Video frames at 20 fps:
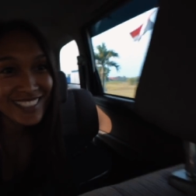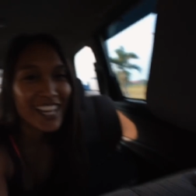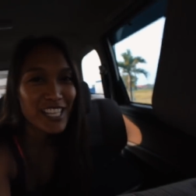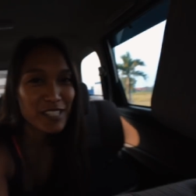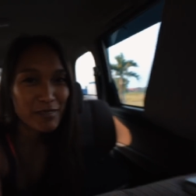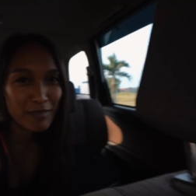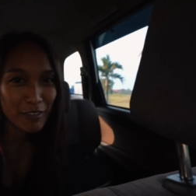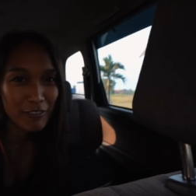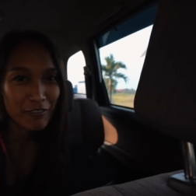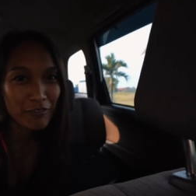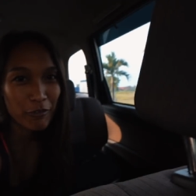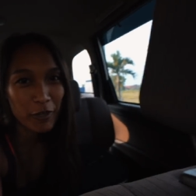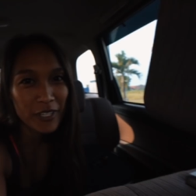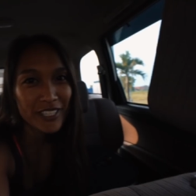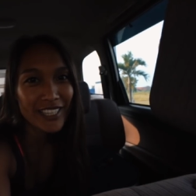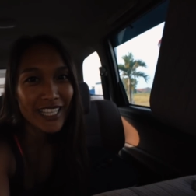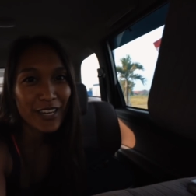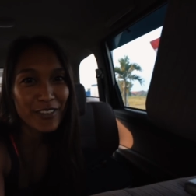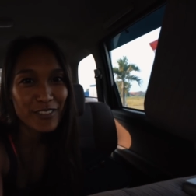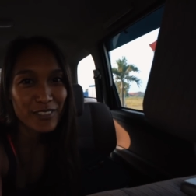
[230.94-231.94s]
It's about
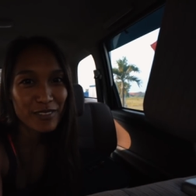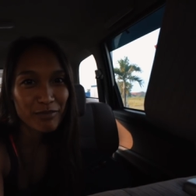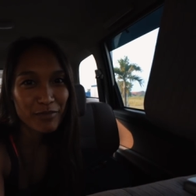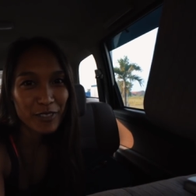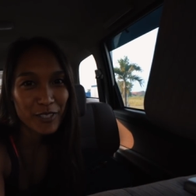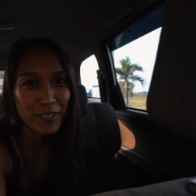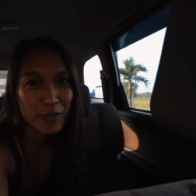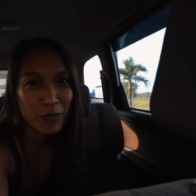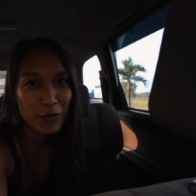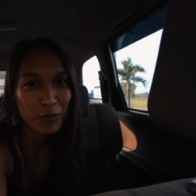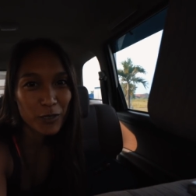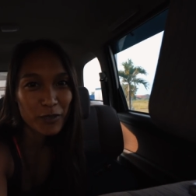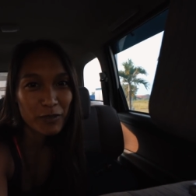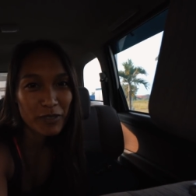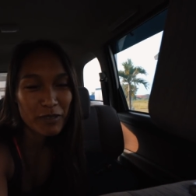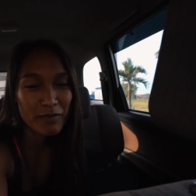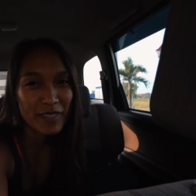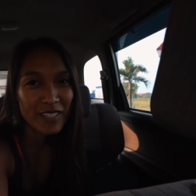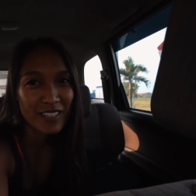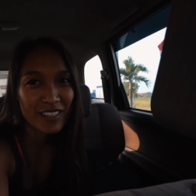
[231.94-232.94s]
4,000 per total.
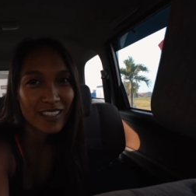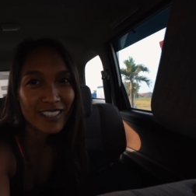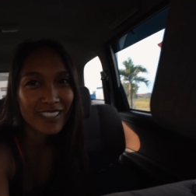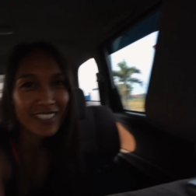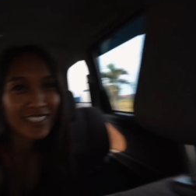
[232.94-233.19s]
We yeah.